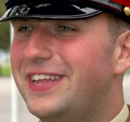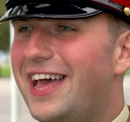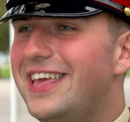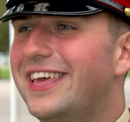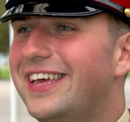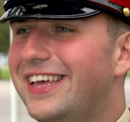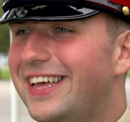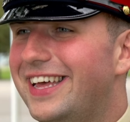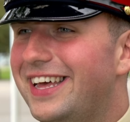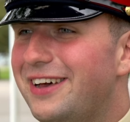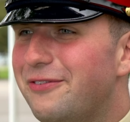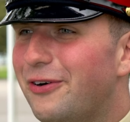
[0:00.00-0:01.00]
day,
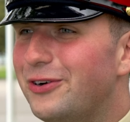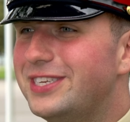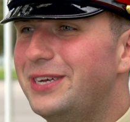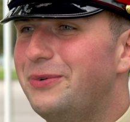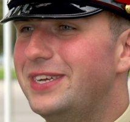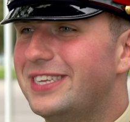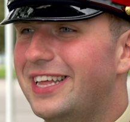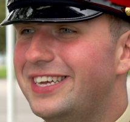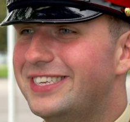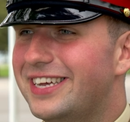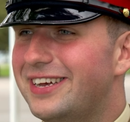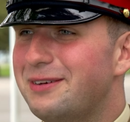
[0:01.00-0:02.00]
14 weeks
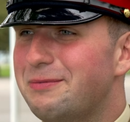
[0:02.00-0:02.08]
later.